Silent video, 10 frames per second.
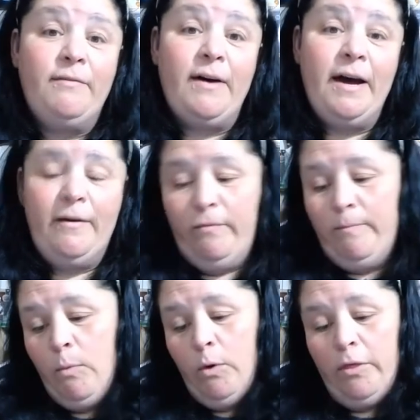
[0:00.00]
I have
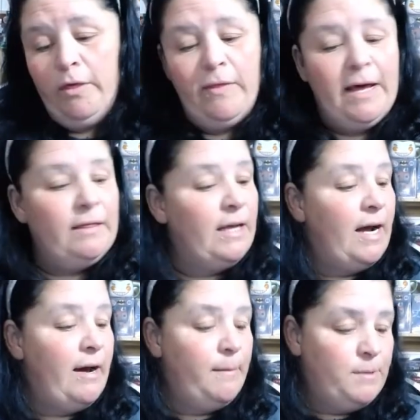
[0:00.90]
more than that I
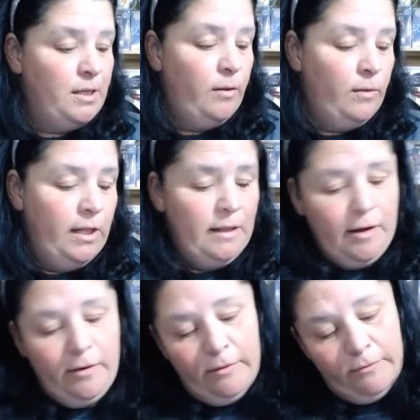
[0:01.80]
absolutely
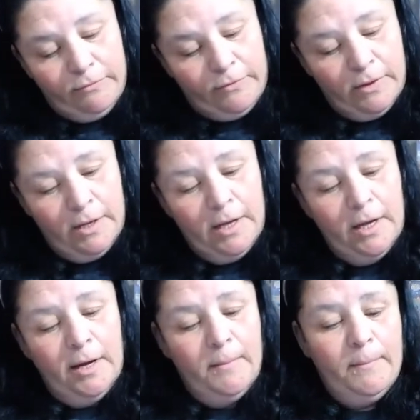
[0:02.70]
love,
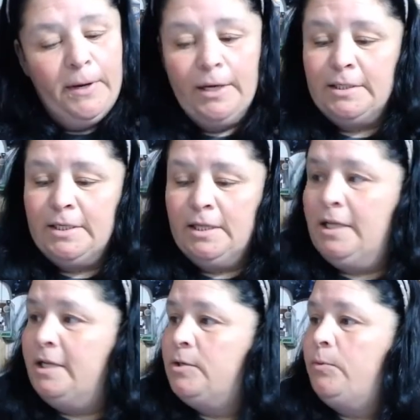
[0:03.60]
but
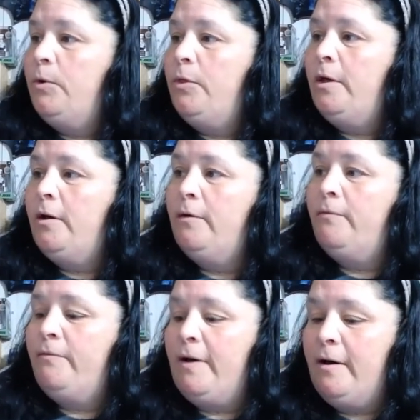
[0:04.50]
these were the
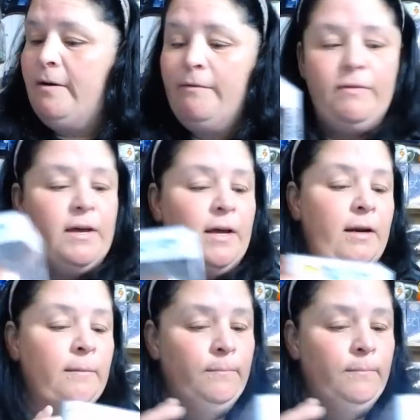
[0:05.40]
5 that